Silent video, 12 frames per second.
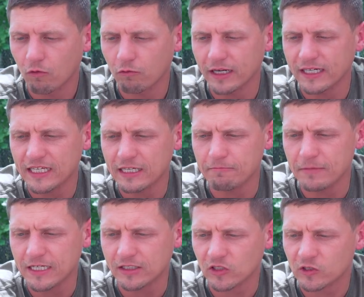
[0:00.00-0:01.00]
When he
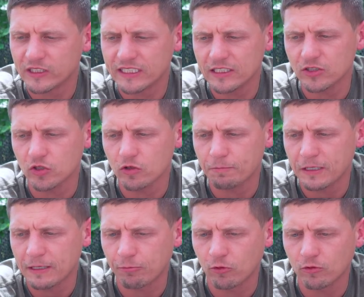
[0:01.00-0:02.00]
meets or sees new
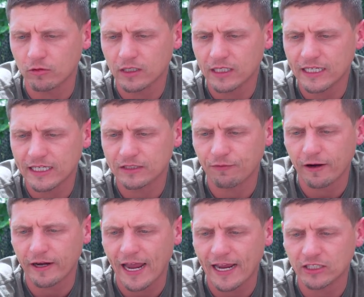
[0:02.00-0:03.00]
people, he gets
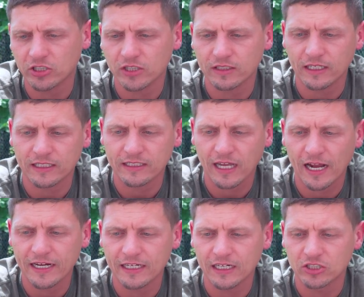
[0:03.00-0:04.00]
very anxious,
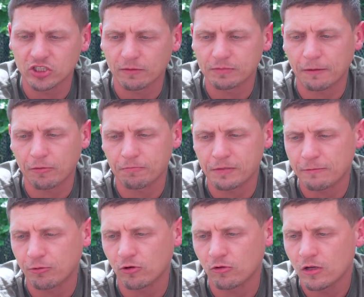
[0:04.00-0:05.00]
excited, and jumps up on
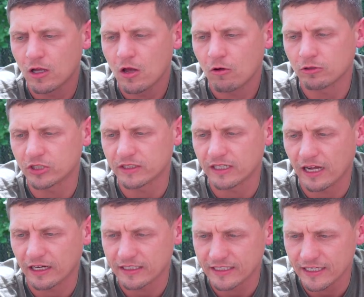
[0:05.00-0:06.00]
people, which is
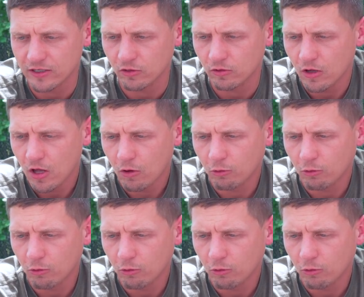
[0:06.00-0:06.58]
not ideal.